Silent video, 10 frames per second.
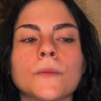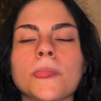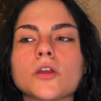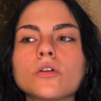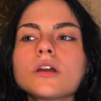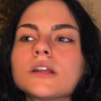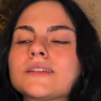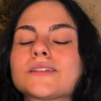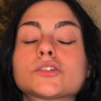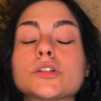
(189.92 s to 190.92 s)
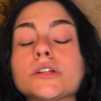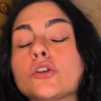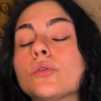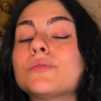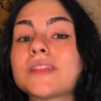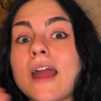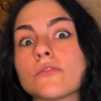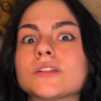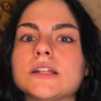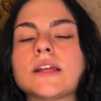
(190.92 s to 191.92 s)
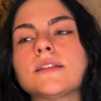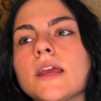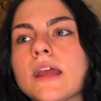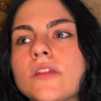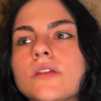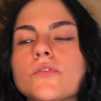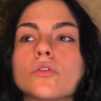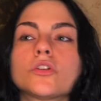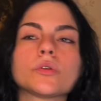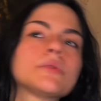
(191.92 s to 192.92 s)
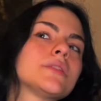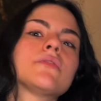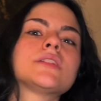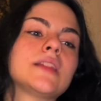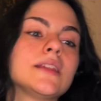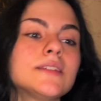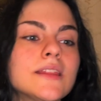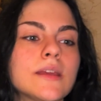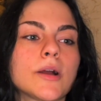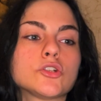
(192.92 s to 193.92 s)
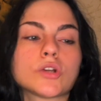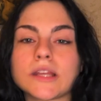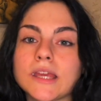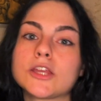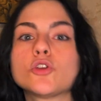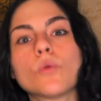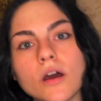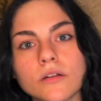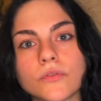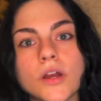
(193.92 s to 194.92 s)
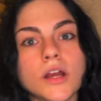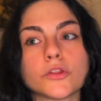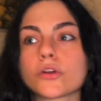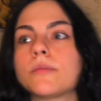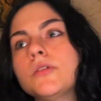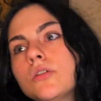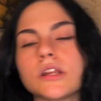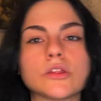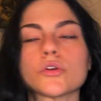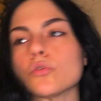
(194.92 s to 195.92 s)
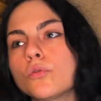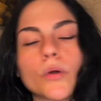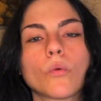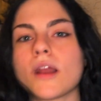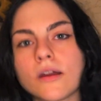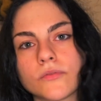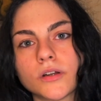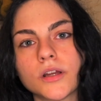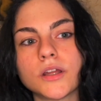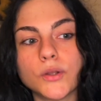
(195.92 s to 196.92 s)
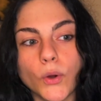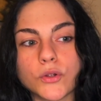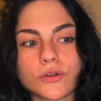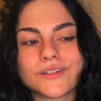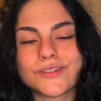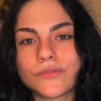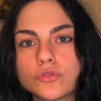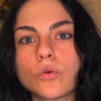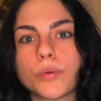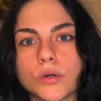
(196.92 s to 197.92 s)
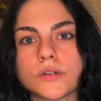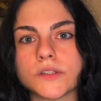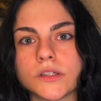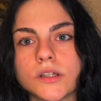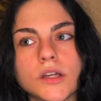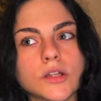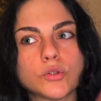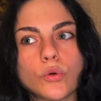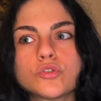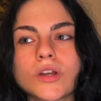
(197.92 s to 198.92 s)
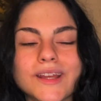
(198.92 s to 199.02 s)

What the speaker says: you're not gonna necessarily agree with everything they say, and then if you don't agree with everything they say, they might try to kick you out of their community, their group, or whatever. No, you're an individual person. Don't